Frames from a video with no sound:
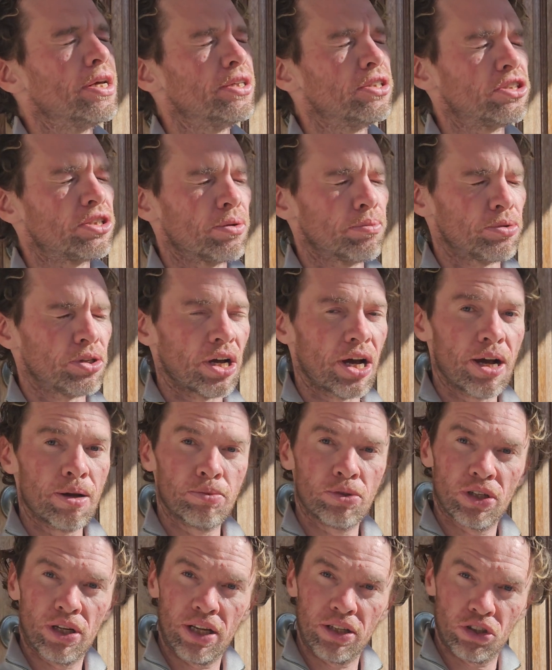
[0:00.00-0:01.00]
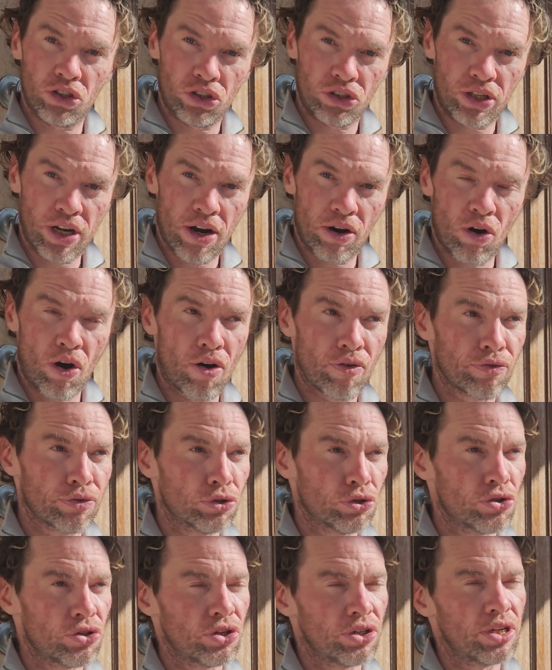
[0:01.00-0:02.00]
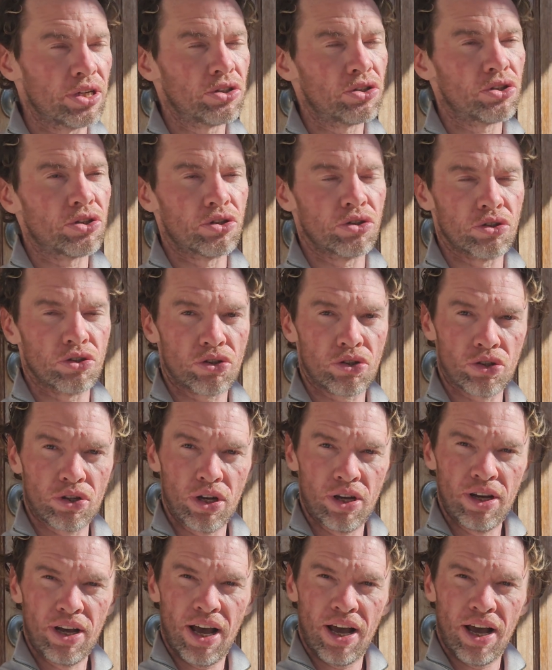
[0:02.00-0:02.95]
sometimes and then stare off into the distance.